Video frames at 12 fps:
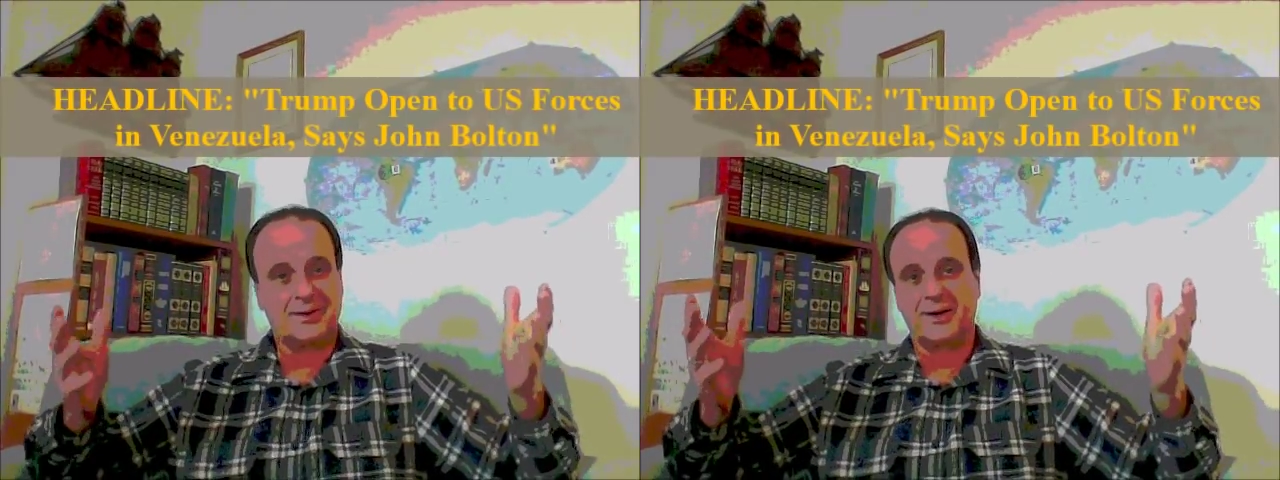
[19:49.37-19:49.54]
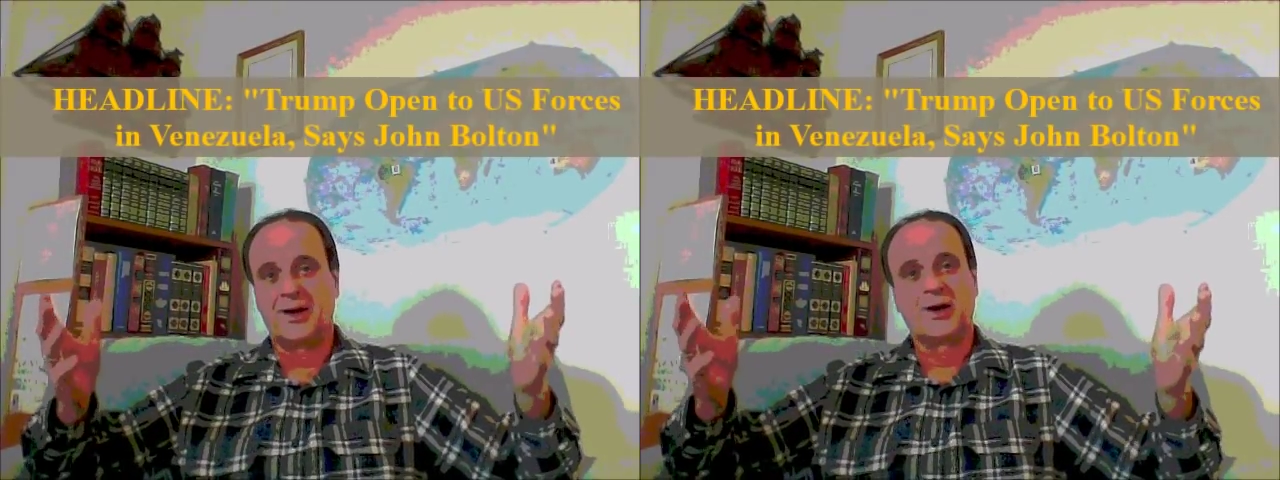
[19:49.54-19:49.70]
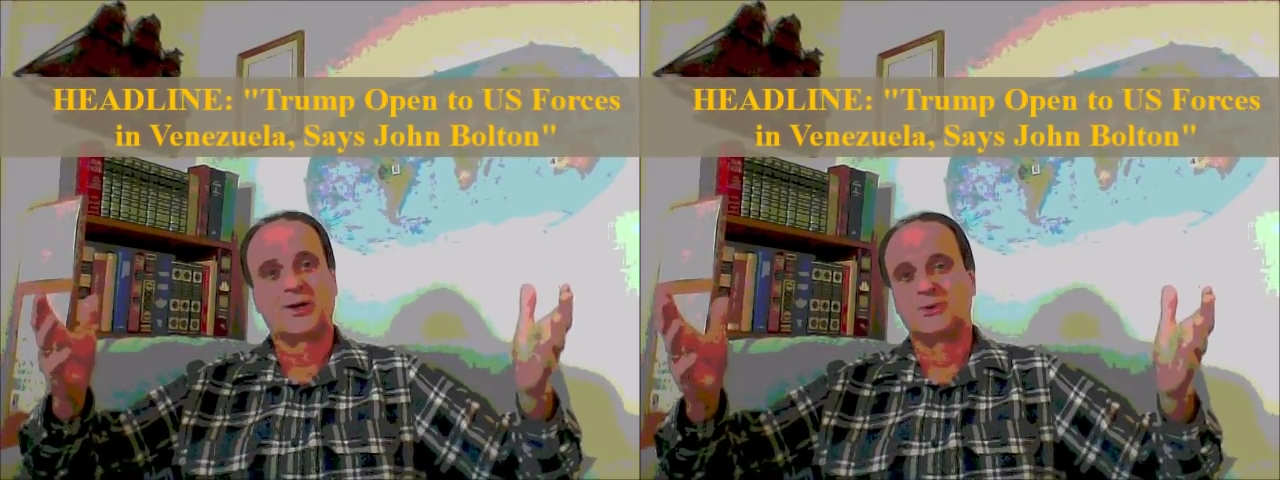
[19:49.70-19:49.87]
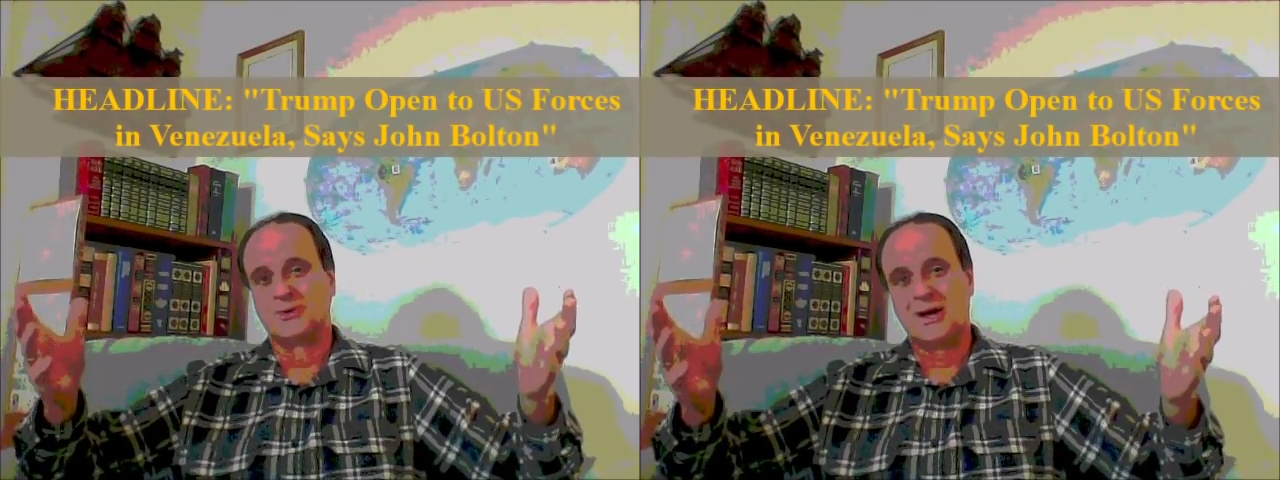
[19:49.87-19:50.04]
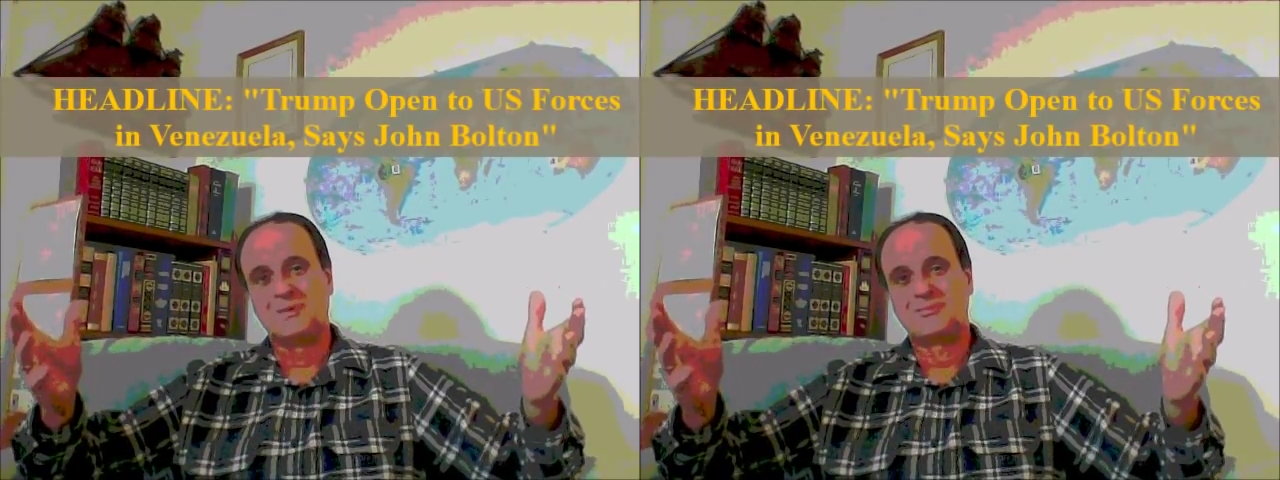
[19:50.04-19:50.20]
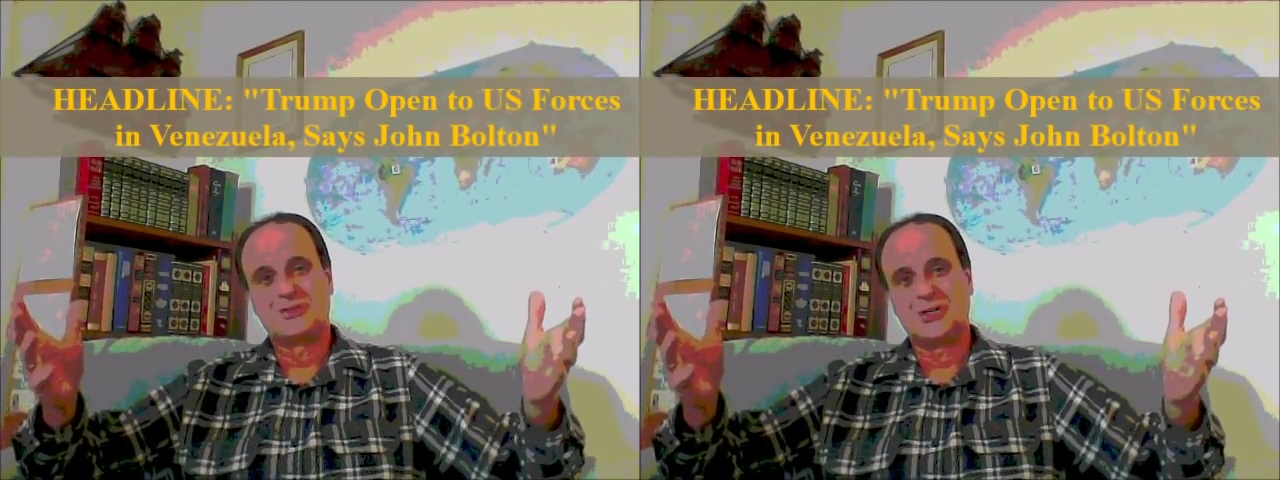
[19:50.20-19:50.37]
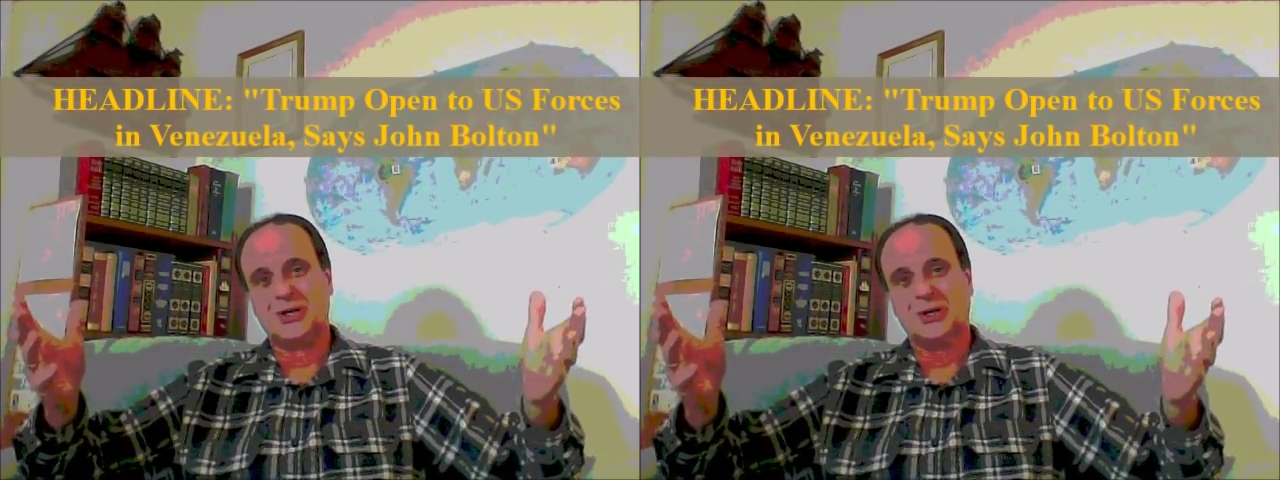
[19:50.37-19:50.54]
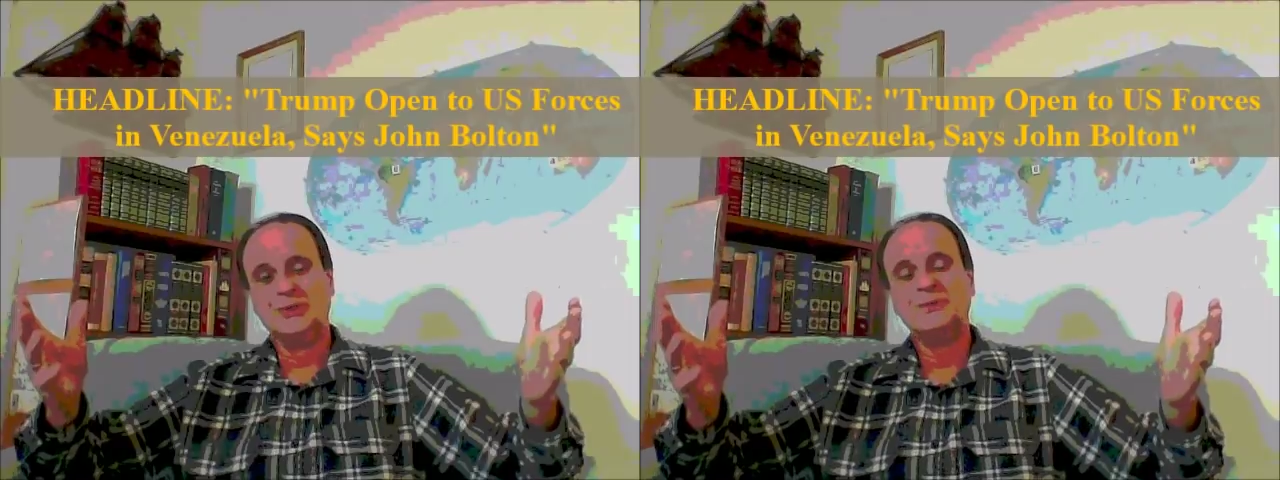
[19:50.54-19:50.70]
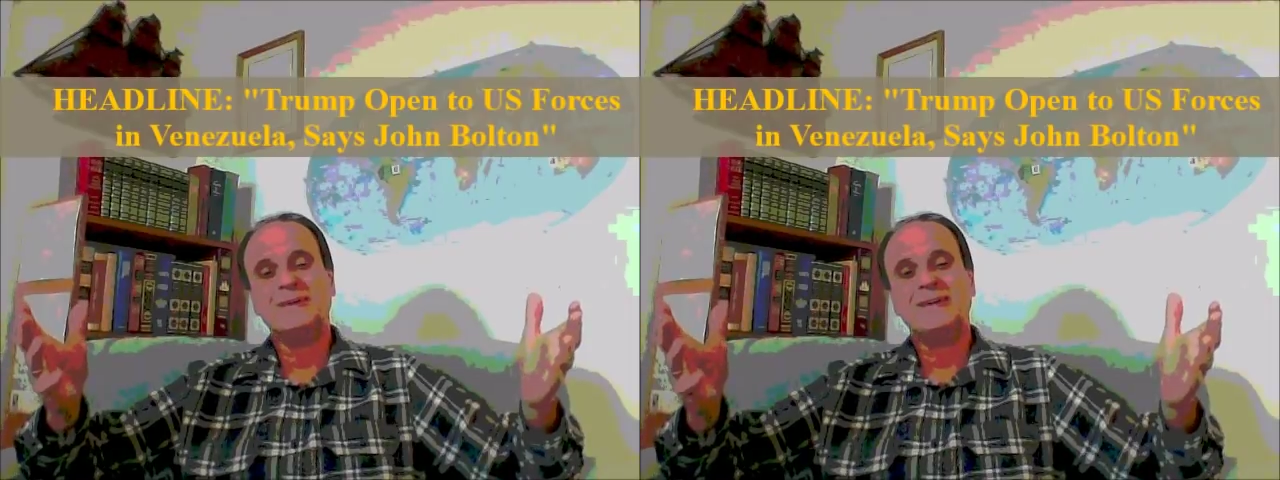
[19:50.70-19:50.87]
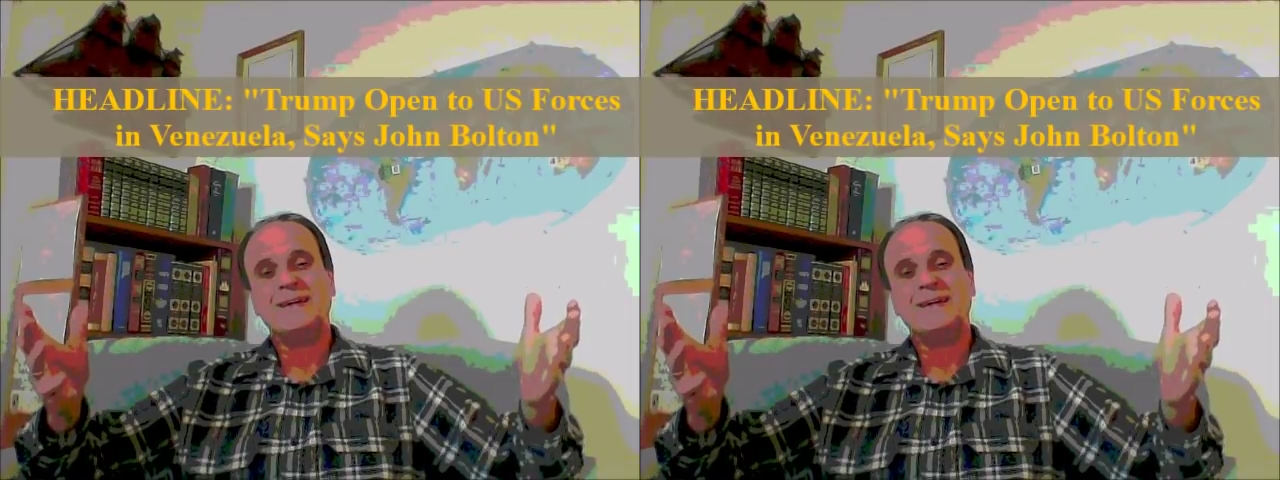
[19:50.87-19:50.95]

are corrupt too.